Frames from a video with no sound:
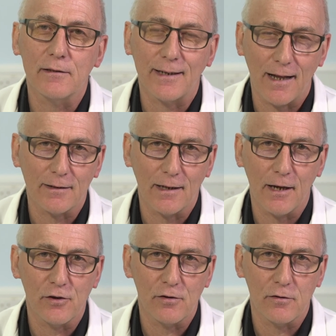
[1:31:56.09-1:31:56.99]
to
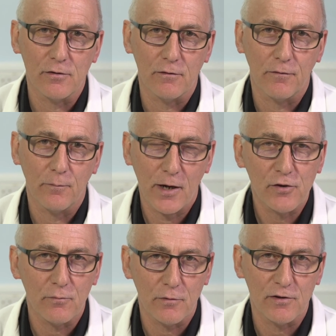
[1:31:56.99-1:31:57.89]
calculations of
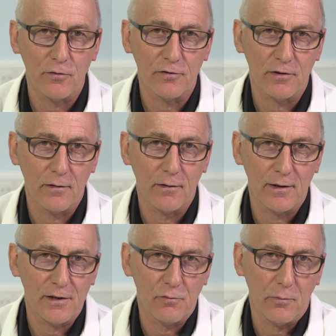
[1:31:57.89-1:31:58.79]
patient results and that
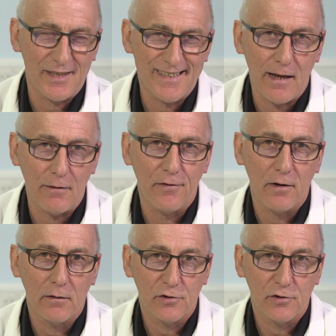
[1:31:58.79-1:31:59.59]
these will be safe